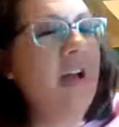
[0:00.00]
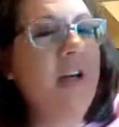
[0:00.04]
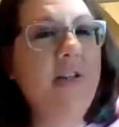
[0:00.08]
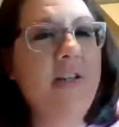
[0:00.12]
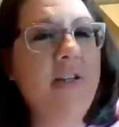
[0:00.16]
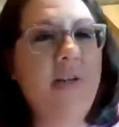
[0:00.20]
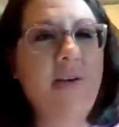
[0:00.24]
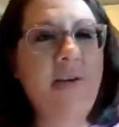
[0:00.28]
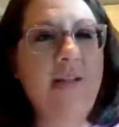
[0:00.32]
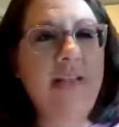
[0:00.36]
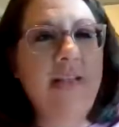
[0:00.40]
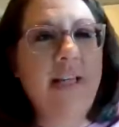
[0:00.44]

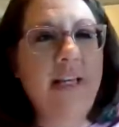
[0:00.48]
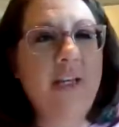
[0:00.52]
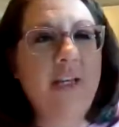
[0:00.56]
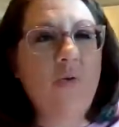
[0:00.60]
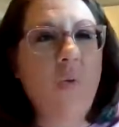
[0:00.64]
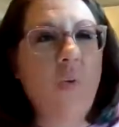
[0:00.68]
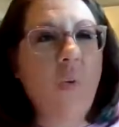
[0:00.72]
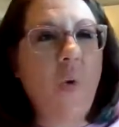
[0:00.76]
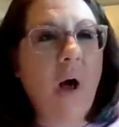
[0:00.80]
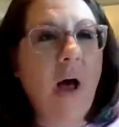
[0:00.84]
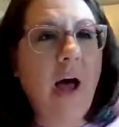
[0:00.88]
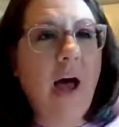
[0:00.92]
So he says,
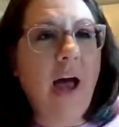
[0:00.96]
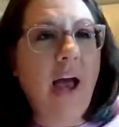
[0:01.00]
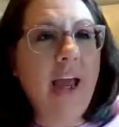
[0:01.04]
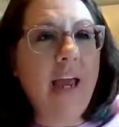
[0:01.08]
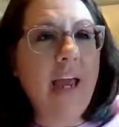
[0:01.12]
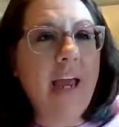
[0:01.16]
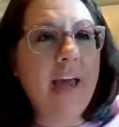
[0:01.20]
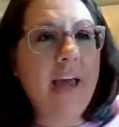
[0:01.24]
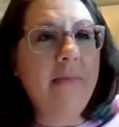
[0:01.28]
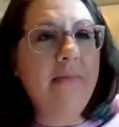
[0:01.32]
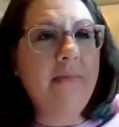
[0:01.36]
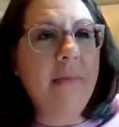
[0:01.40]
why
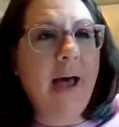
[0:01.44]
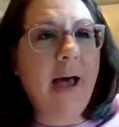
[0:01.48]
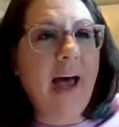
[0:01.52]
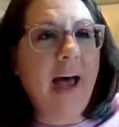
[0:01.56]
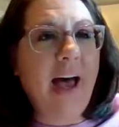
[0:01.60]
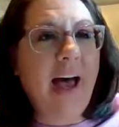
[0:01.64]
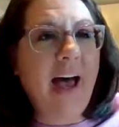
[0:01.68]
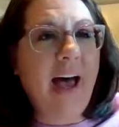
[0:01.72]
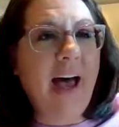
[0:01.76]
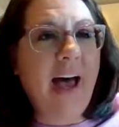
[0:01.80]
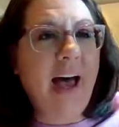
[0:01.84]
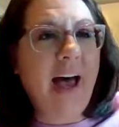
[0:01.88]
am
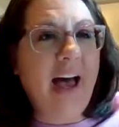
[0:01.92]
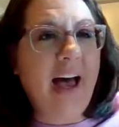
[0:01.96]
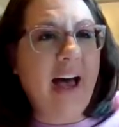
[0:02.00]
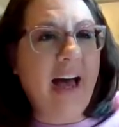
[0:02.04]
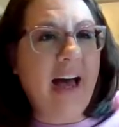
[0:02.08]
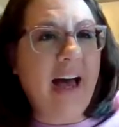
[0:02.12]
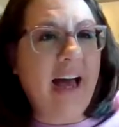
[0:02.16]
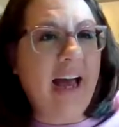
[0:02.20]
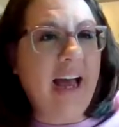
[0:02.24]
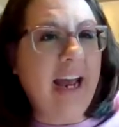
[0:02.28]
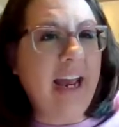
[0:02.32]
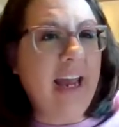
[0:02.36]

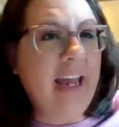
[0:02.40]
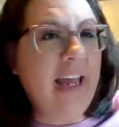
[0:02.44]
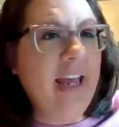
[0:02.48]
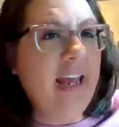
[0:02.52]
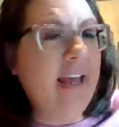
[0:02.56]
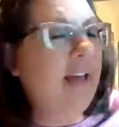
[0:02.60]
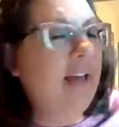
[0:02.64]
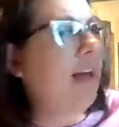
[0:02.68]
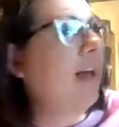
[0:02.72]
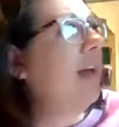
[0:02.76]
I